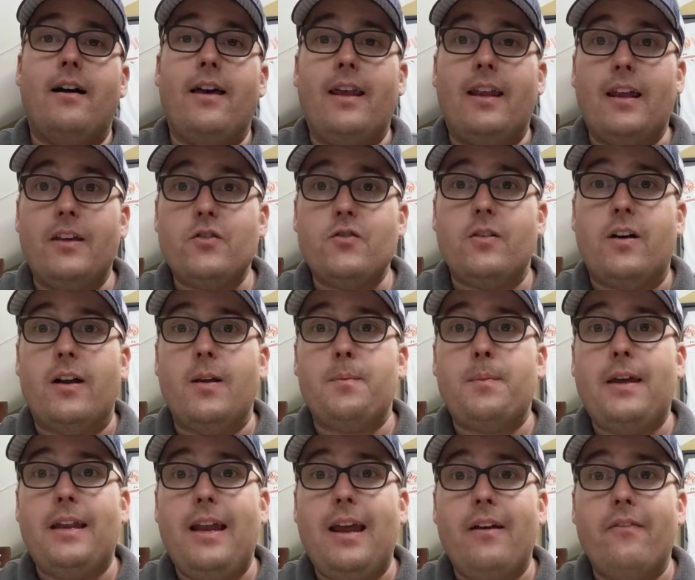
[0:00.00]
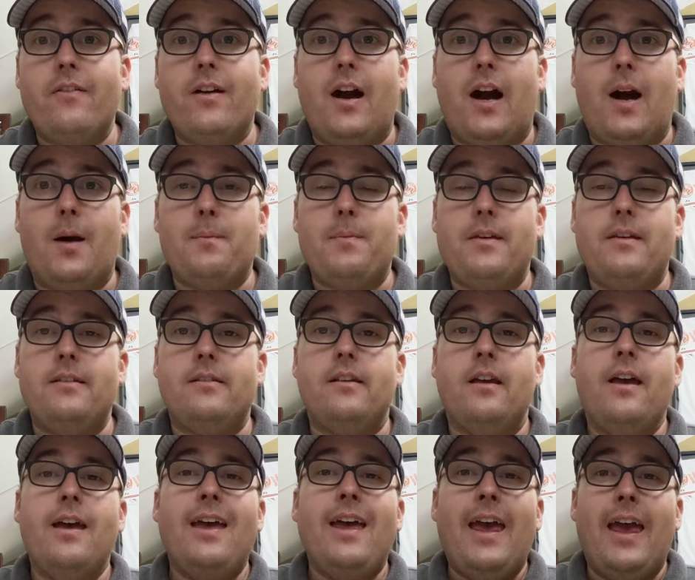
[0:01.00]
electronic PDF copies
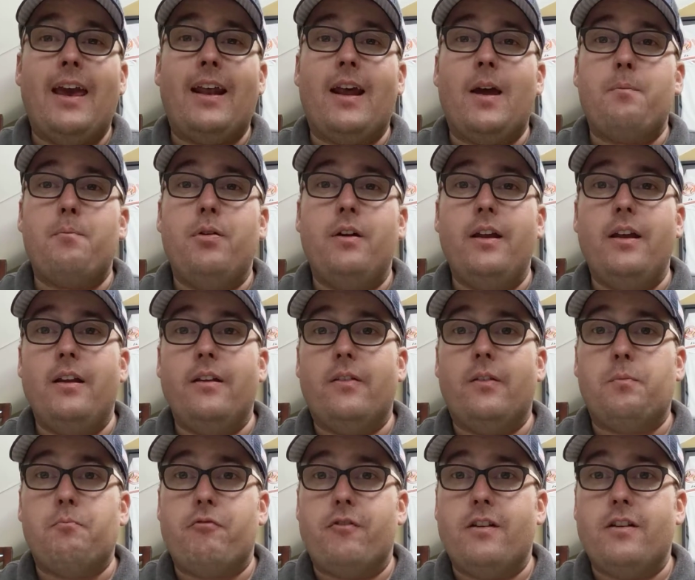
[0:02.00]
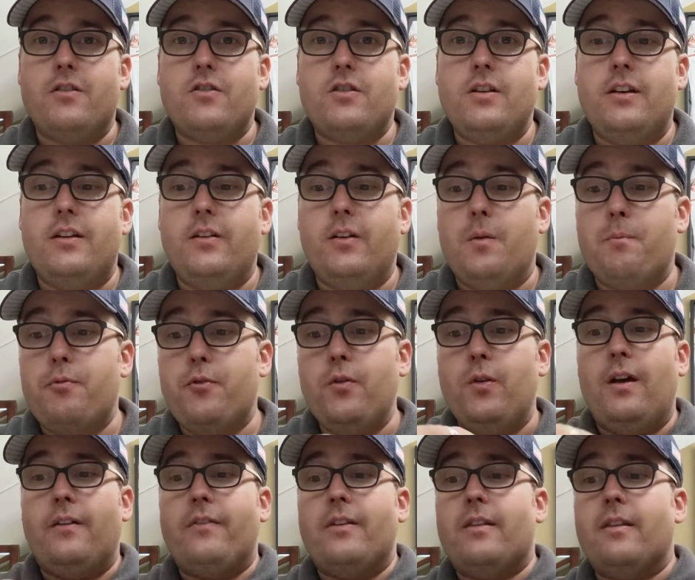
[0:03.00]
and I put it in a spreadsheet to
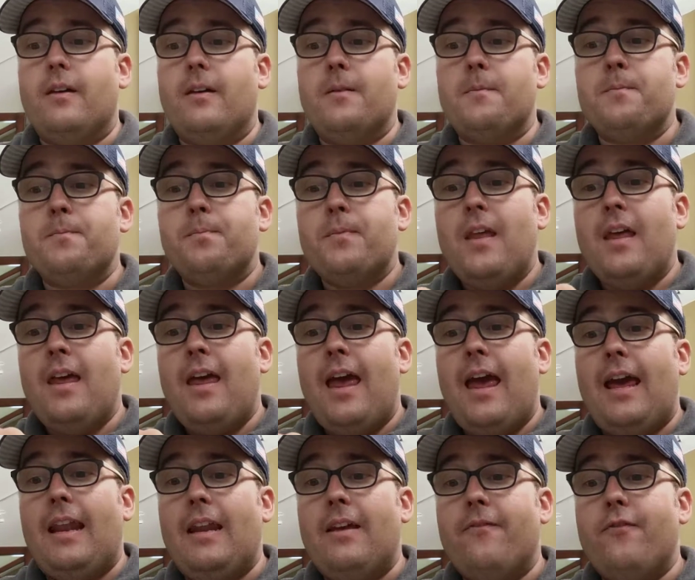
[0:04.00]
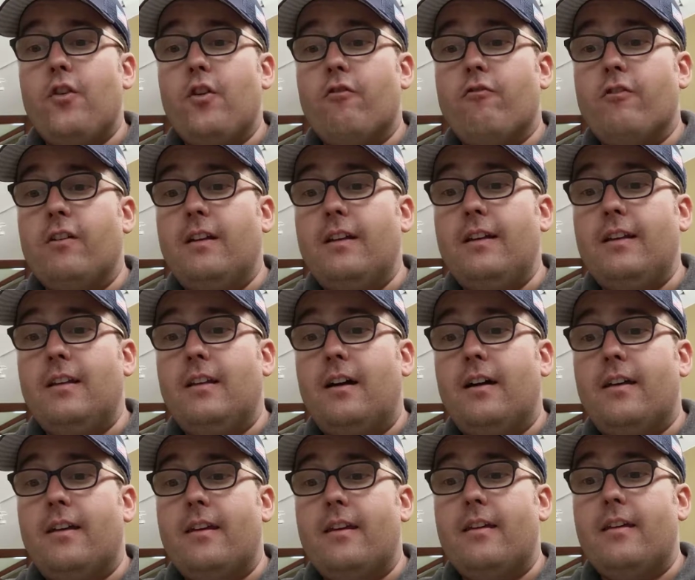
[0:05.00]
compute everything. And if you're really
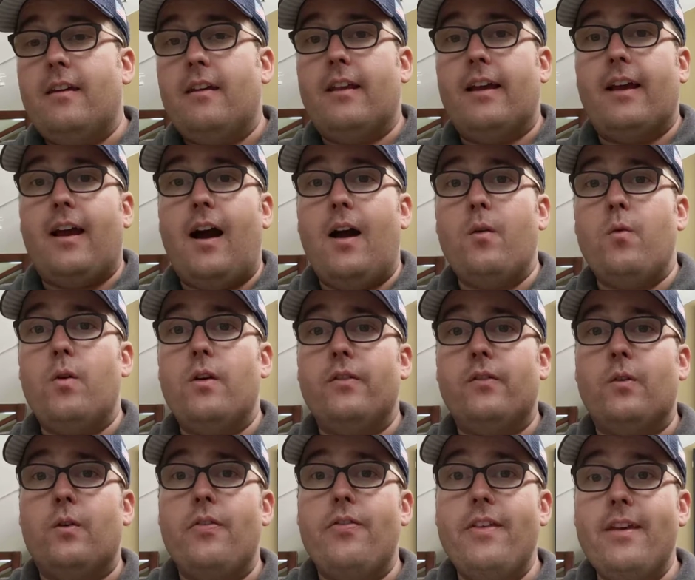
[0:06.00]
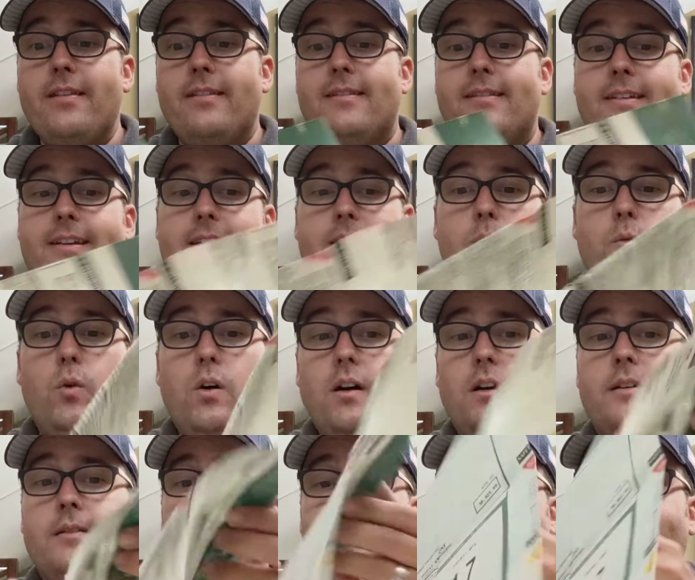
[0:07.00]
lucky, like I was on this
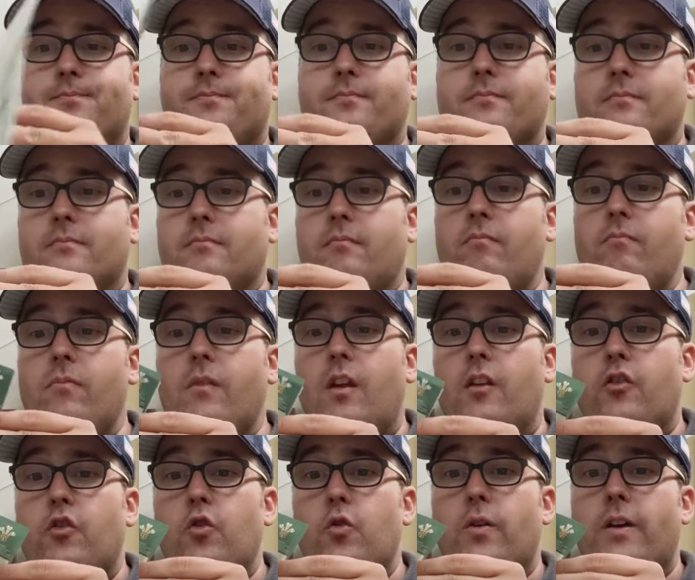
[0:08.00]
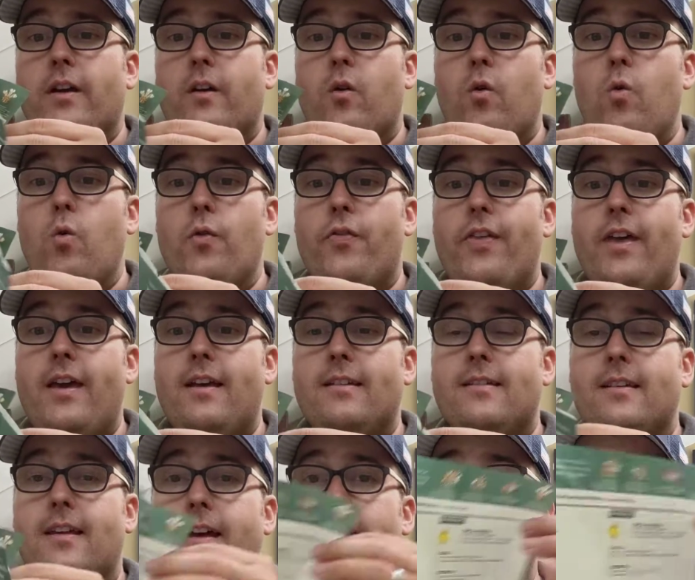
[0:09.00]
D1, you get cool
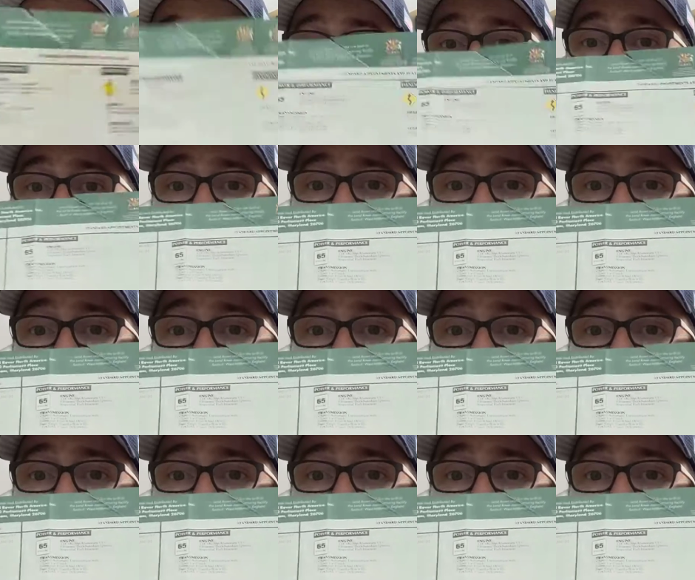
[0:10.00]
things like